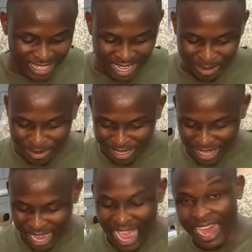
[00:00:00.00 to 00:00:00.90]
I mean,
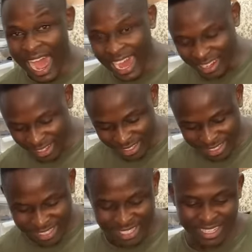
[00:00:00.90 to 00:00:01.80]

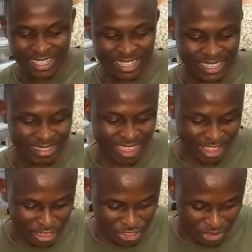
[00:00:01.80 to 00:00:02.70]
Aris,
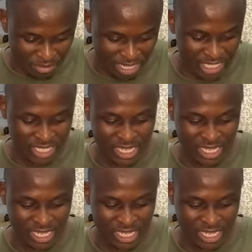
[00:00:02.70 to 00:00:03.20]
thank you so much.